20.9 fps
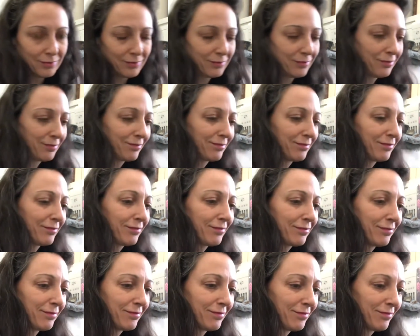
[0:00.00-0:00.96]

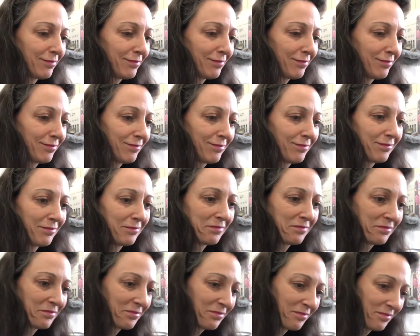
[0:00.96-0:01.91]

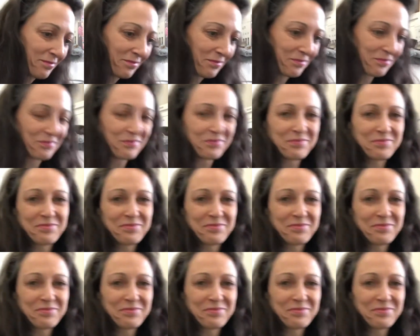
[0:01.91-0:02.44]
Nobody speaks.